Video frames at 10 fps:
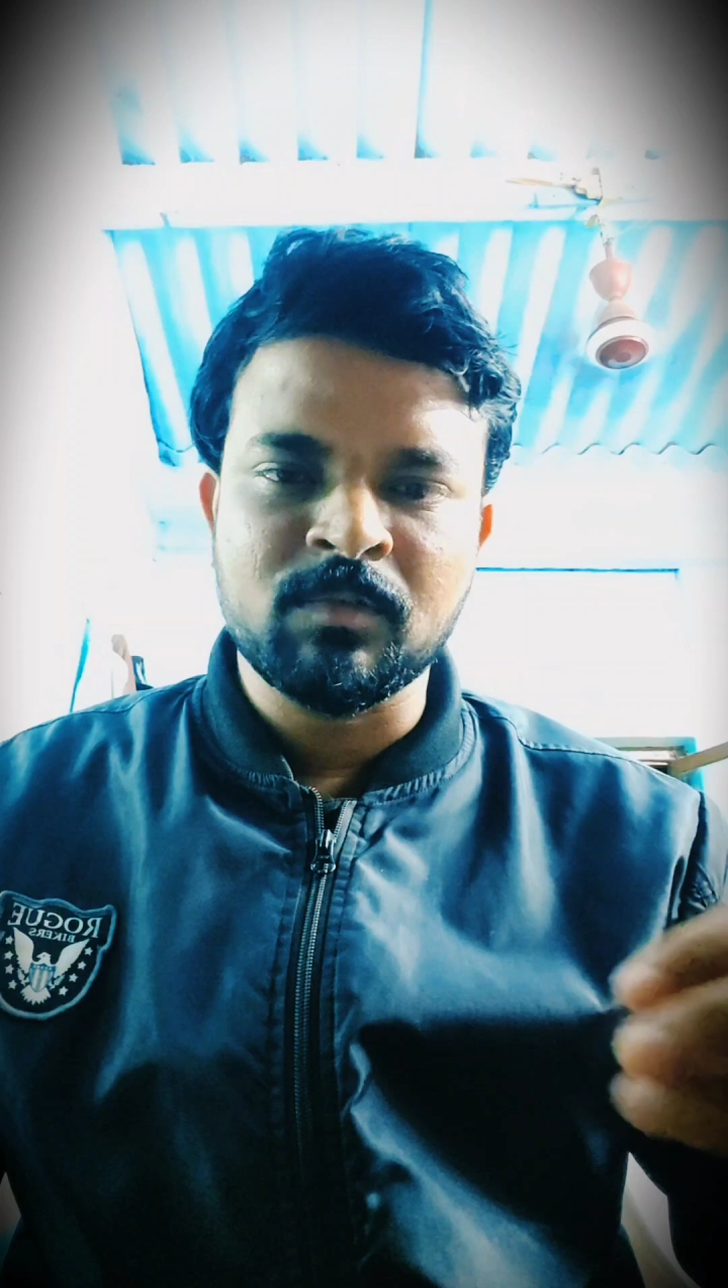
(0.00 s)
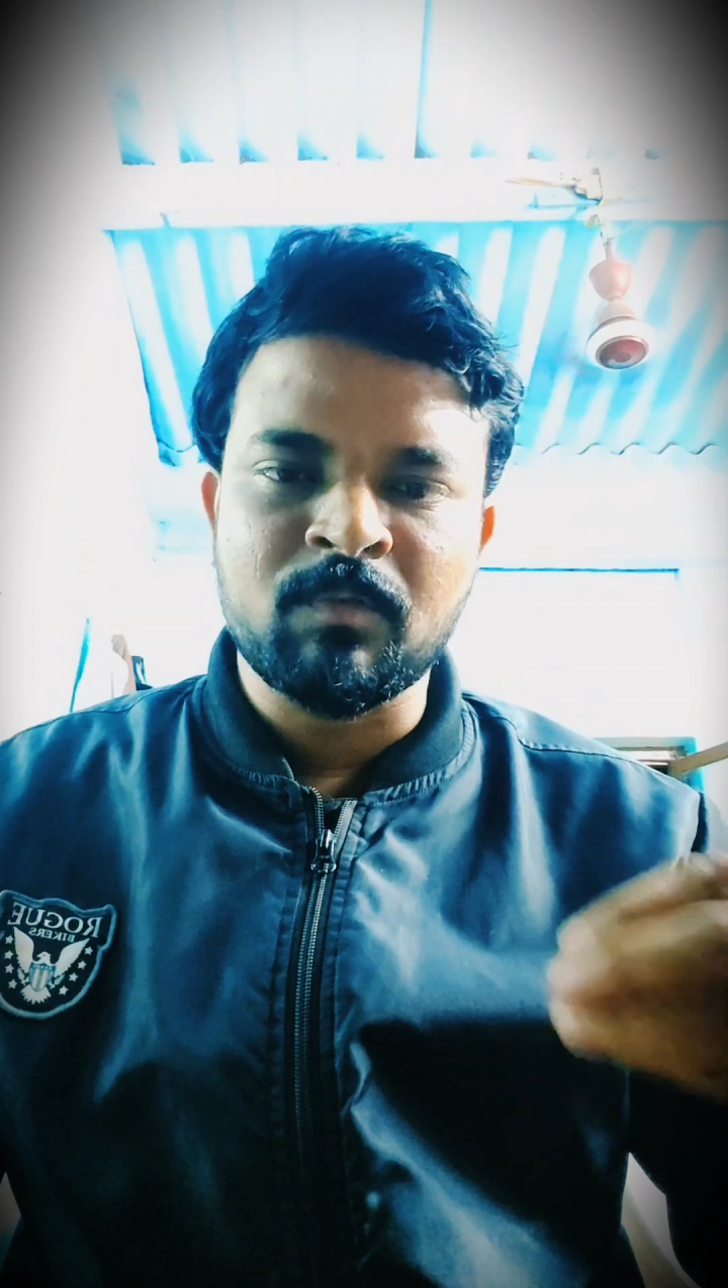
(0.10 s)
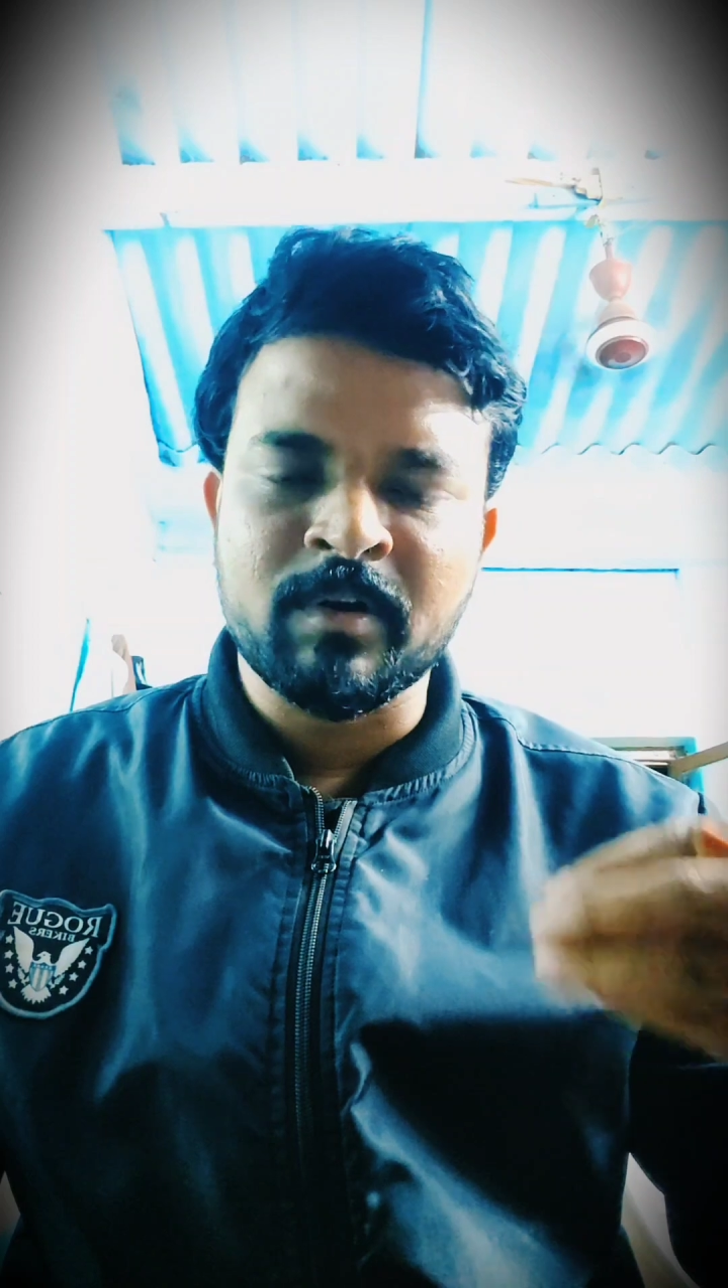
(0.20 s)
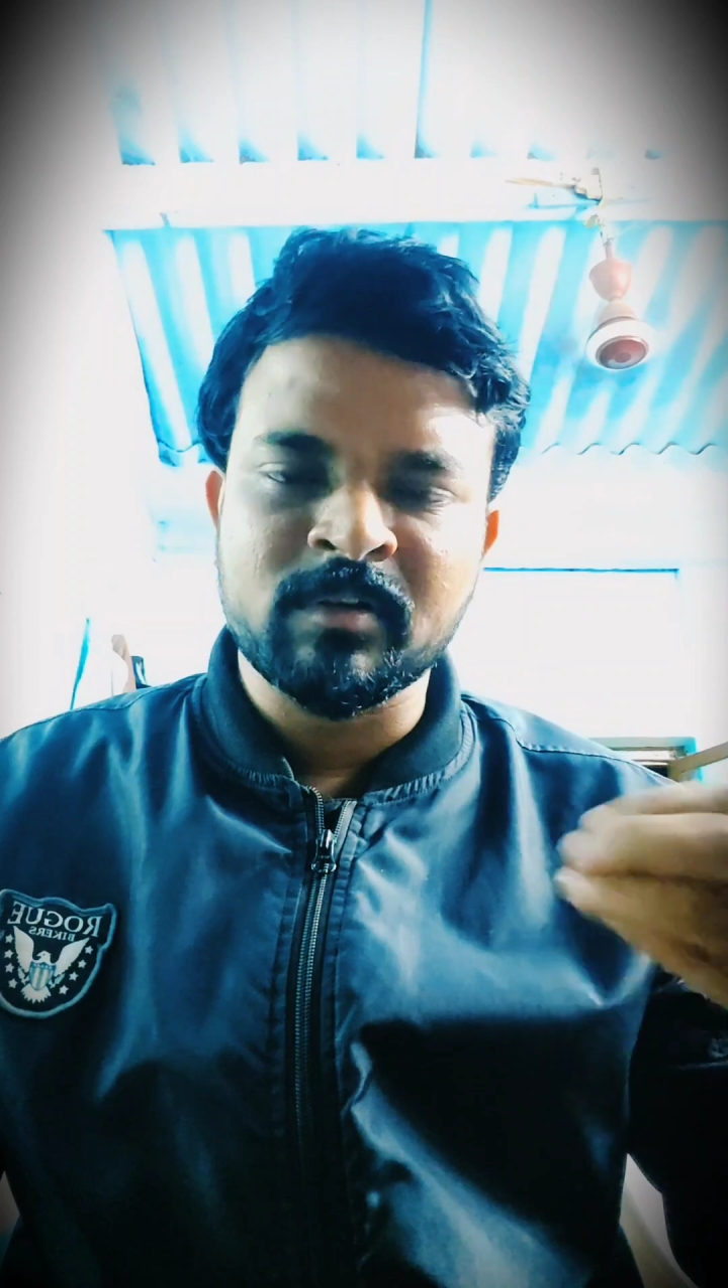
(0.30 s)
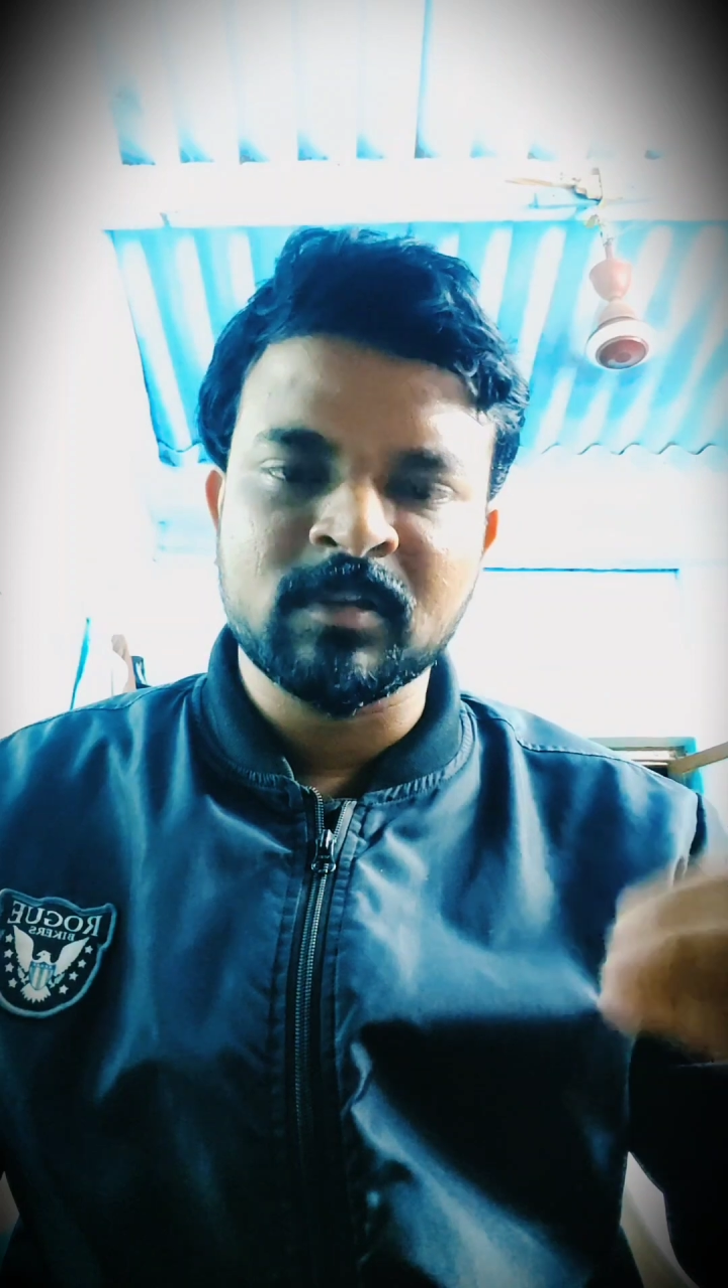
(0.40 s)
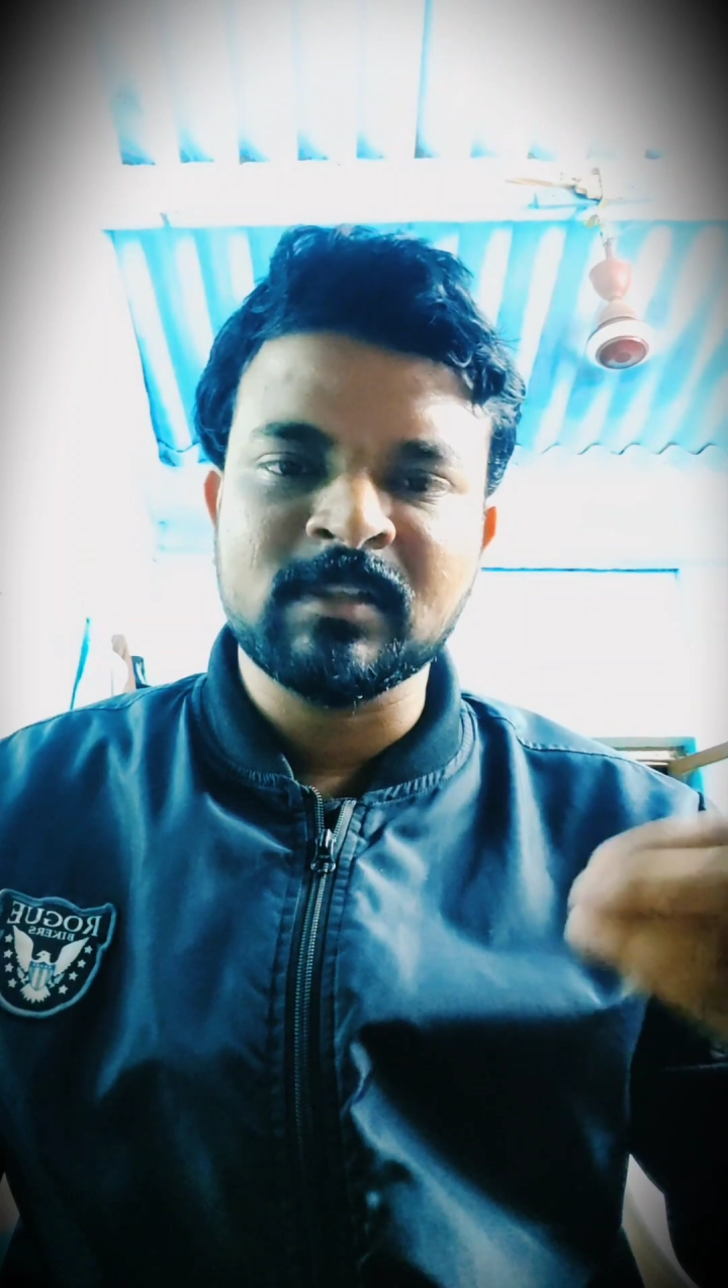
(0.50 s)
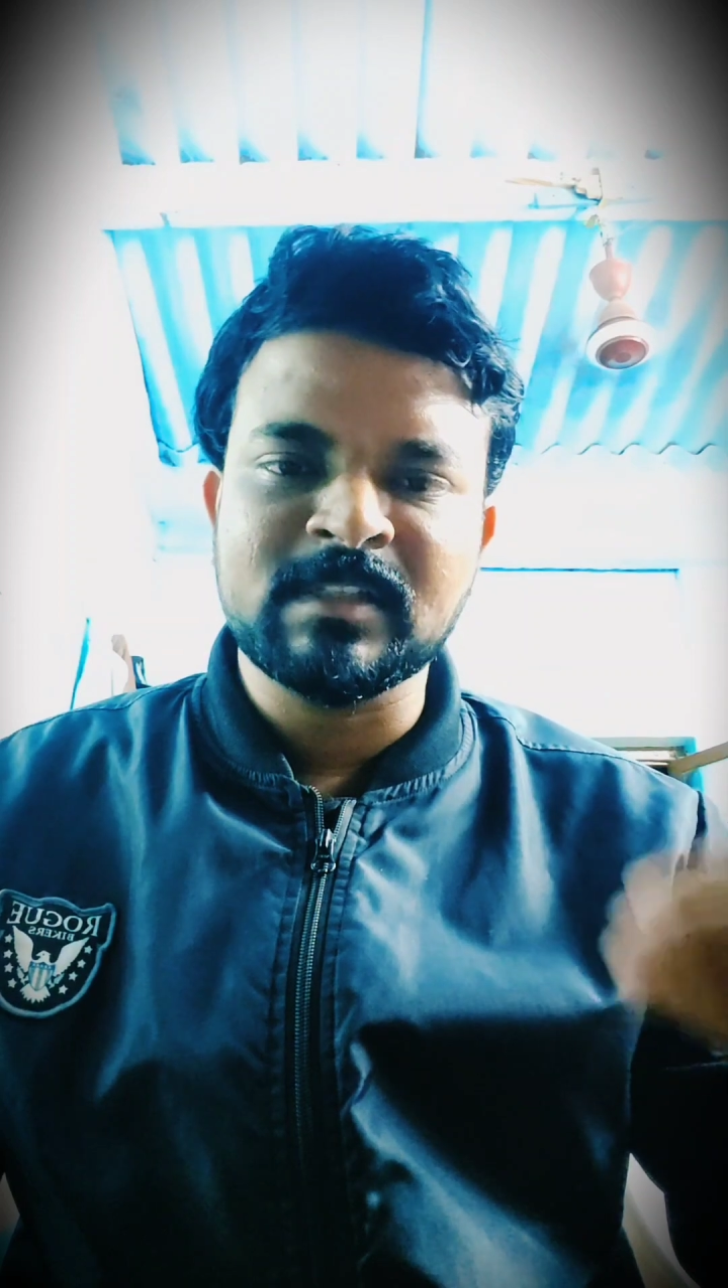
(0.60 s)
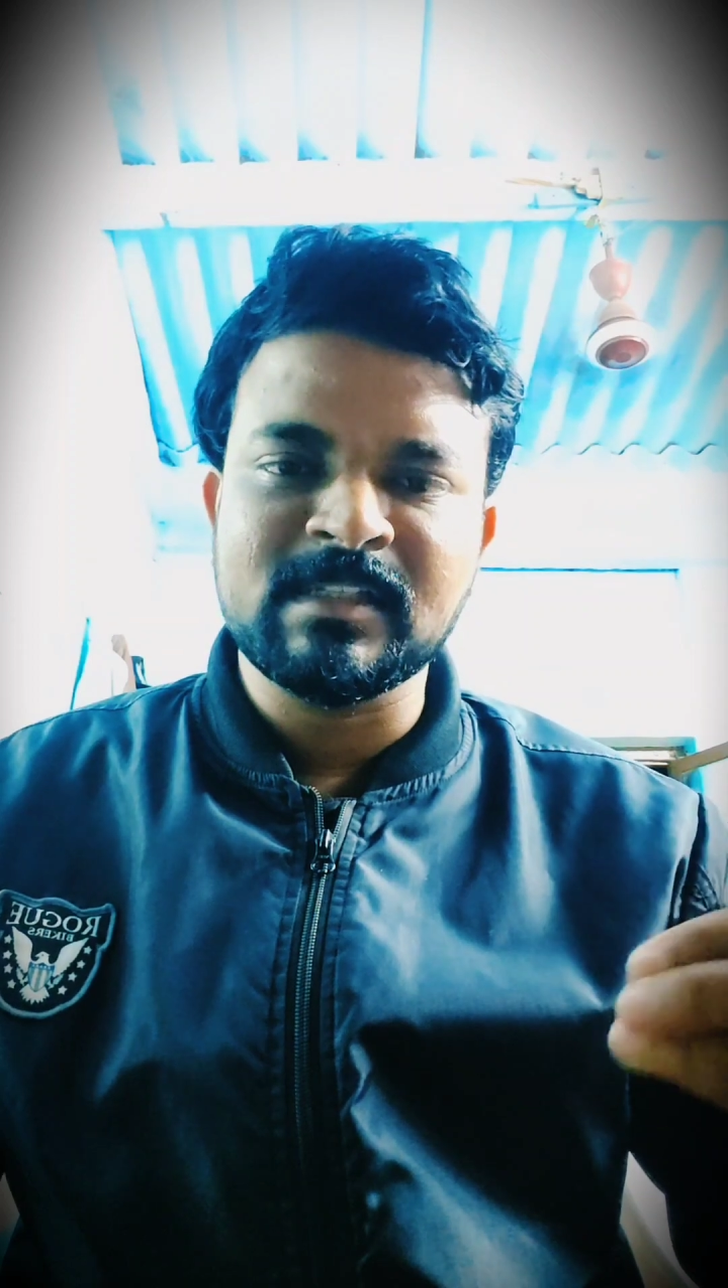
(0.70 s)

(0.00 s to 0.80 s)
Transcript: So what are the